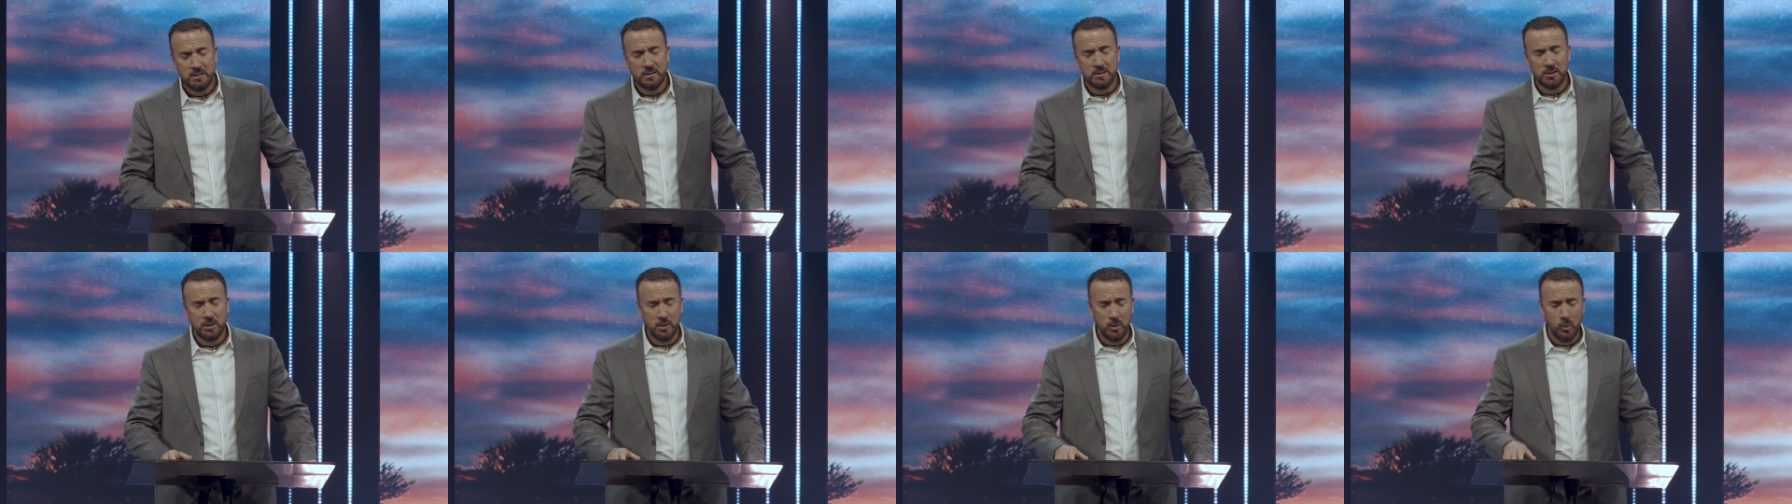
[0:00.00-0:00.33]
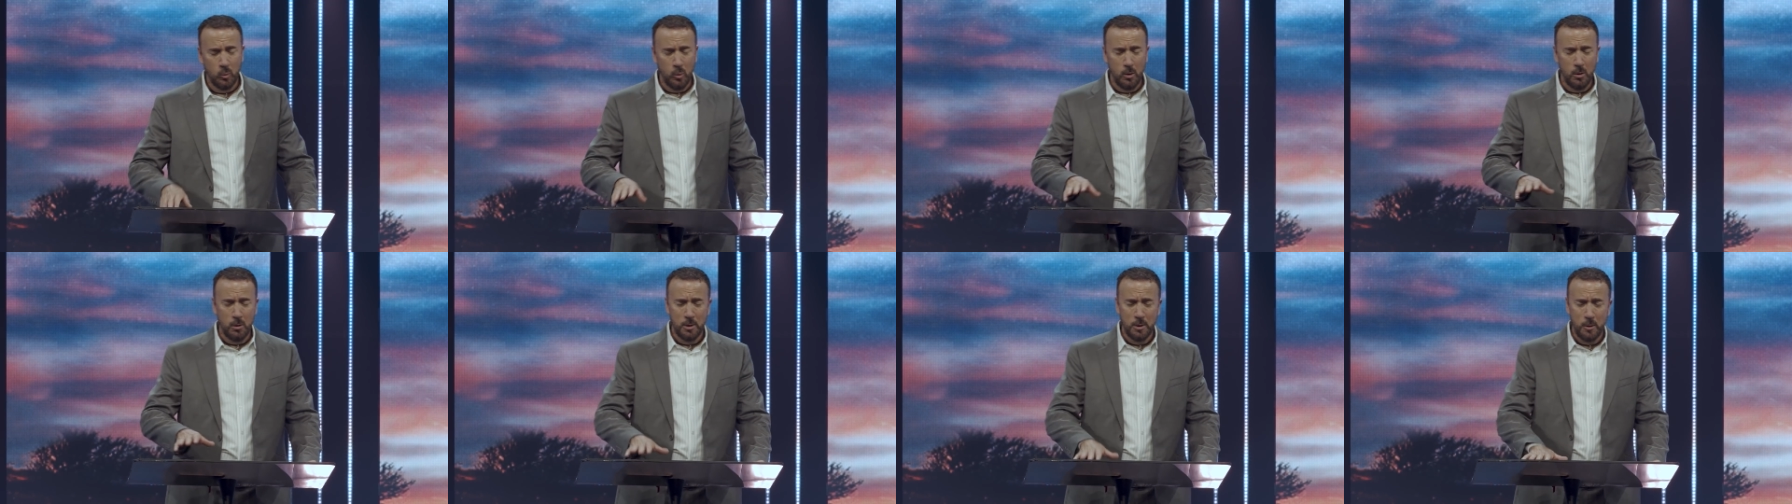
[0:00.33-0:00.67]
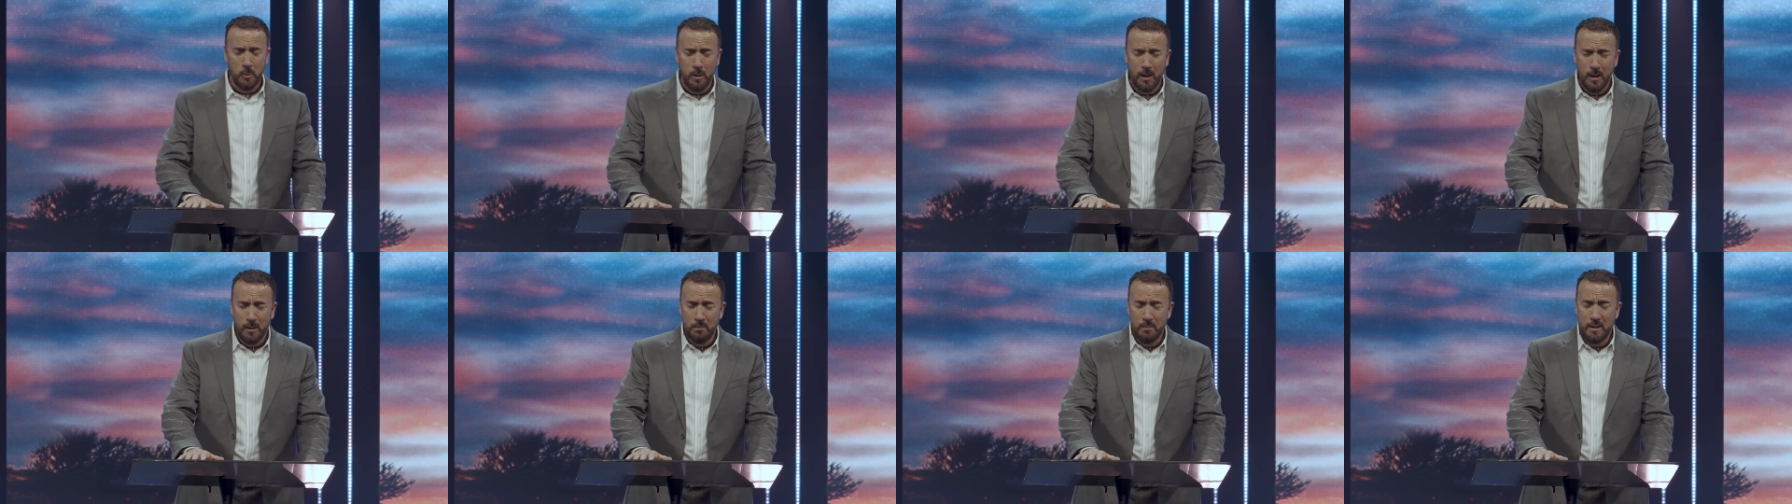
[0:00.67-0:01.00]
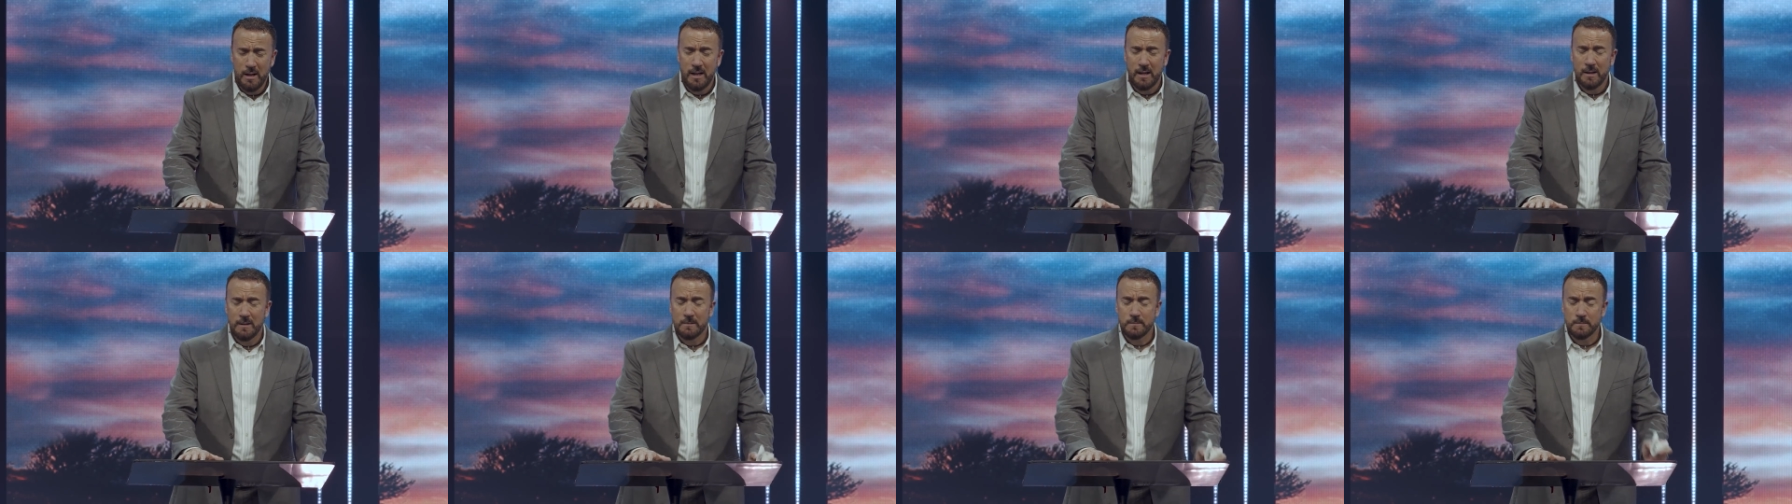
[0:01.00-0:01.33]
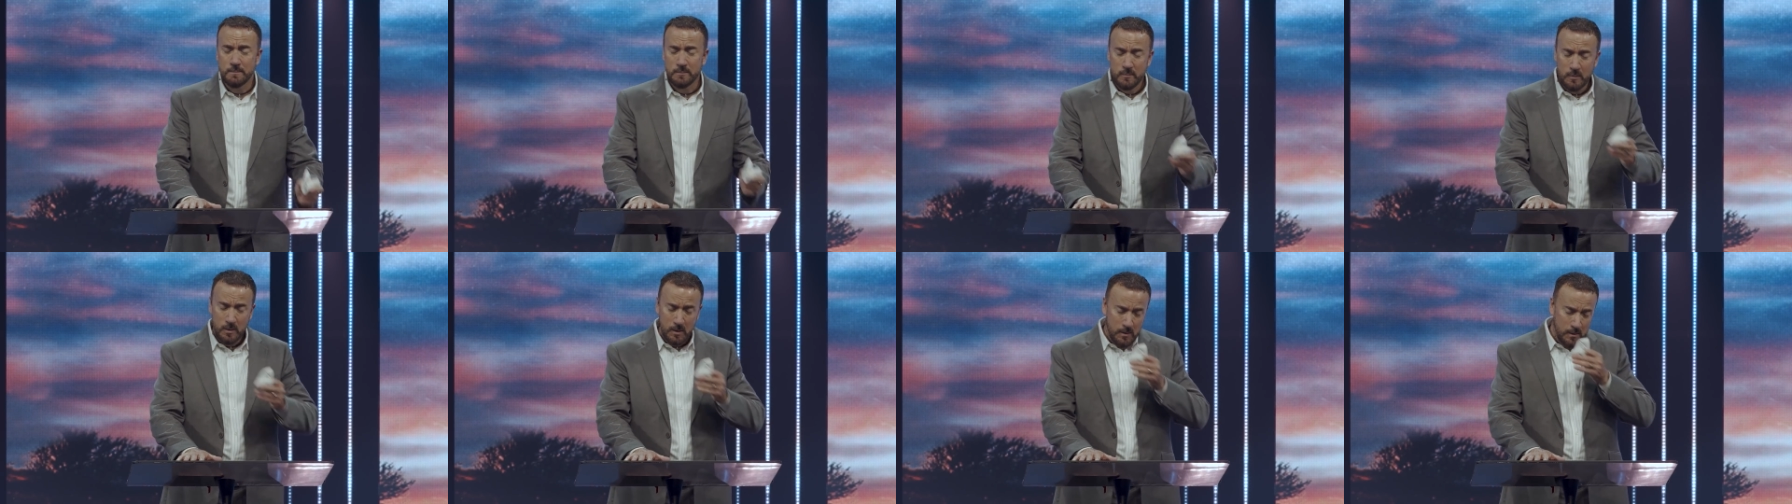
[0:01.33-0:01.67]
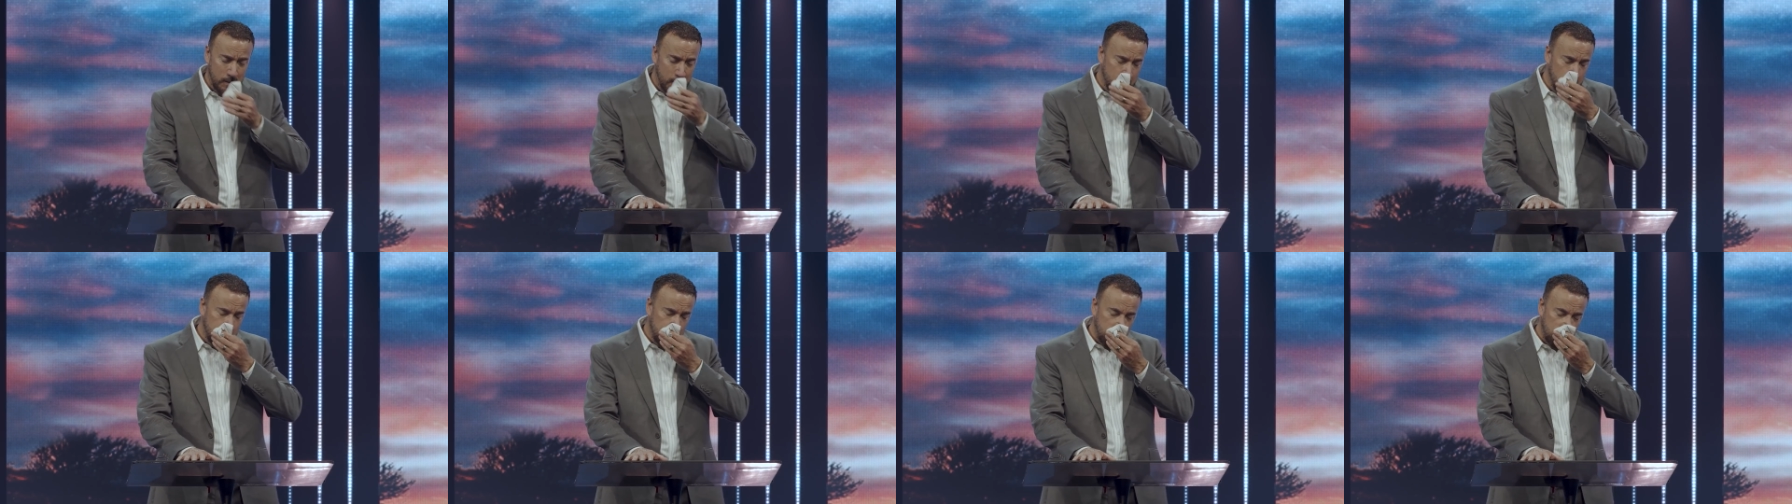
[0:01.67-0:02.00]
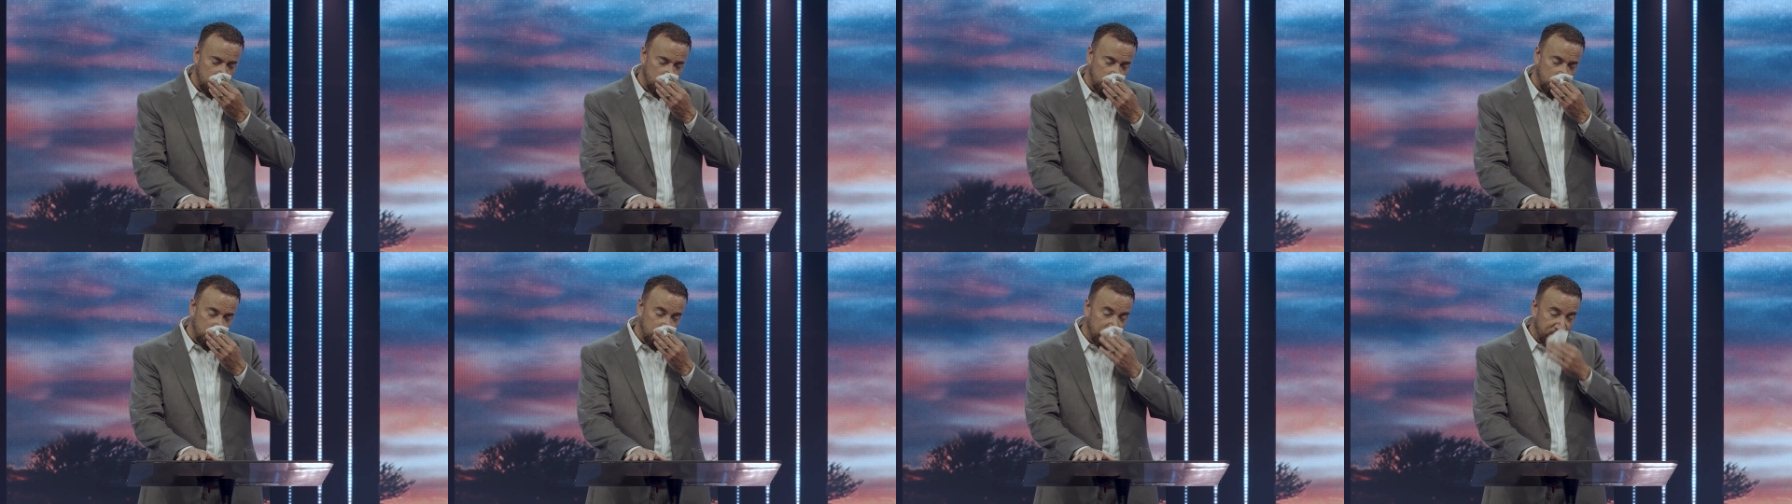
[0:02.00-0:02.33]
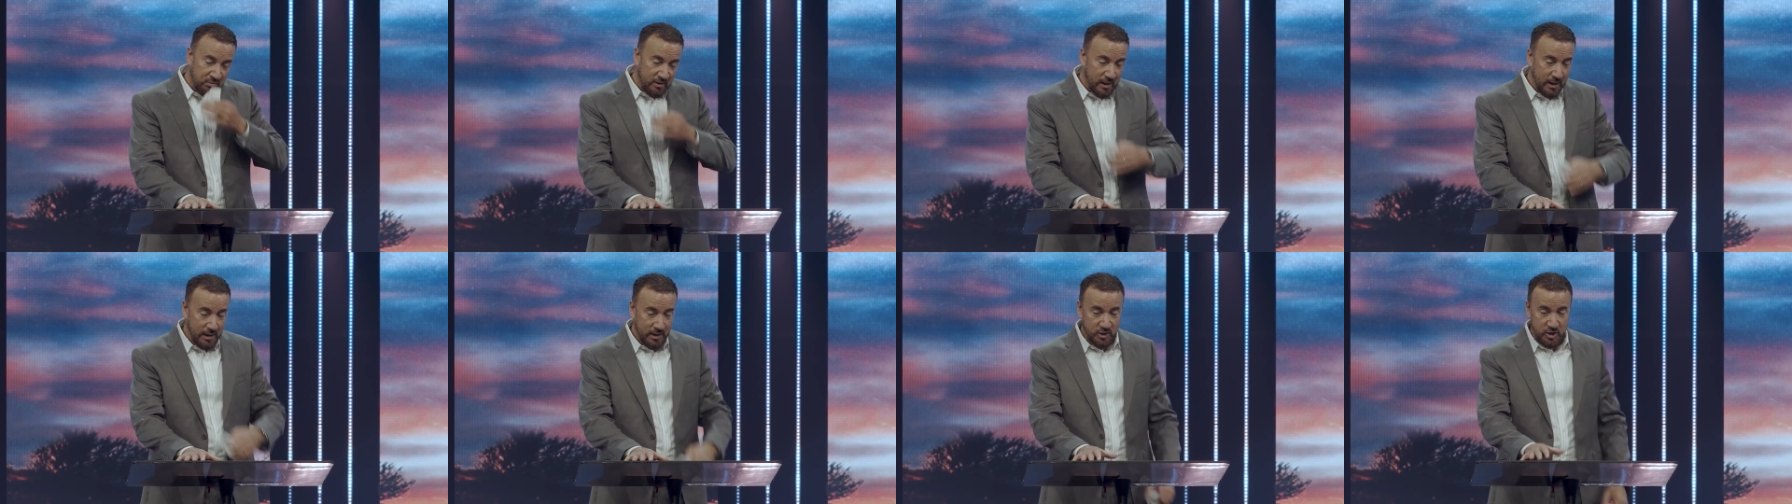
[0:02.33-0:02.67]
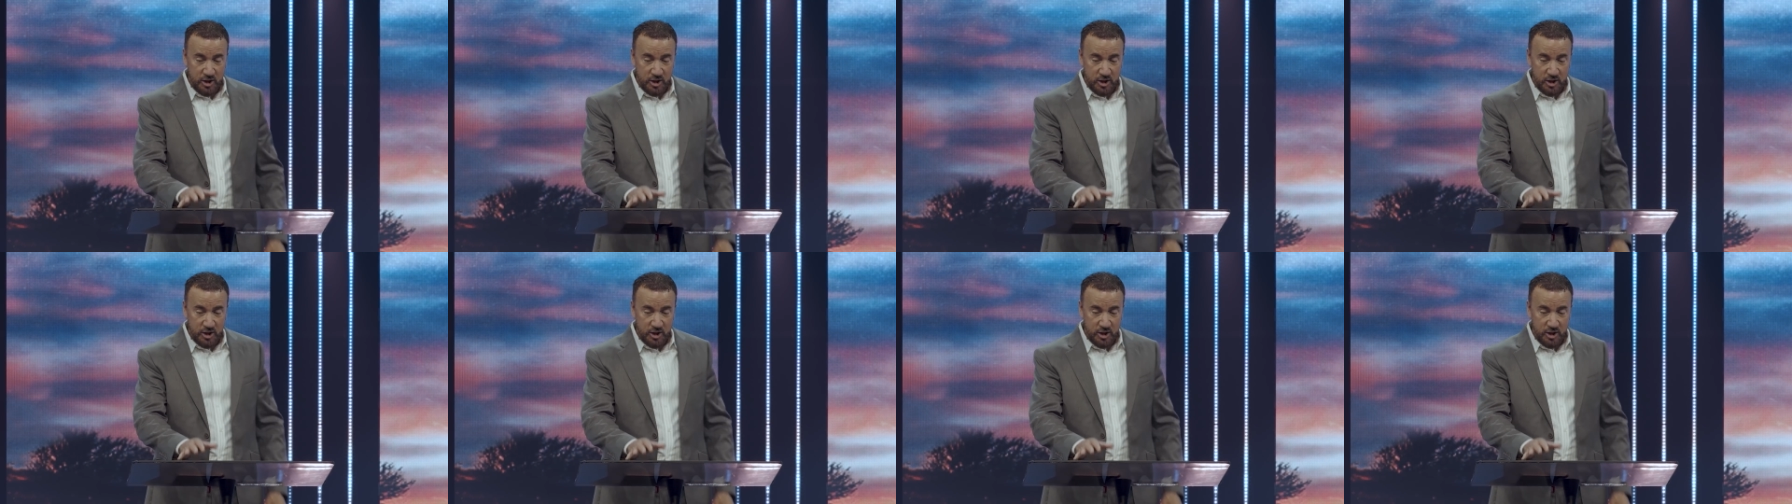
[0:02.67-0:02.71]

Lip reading: to the world around me. In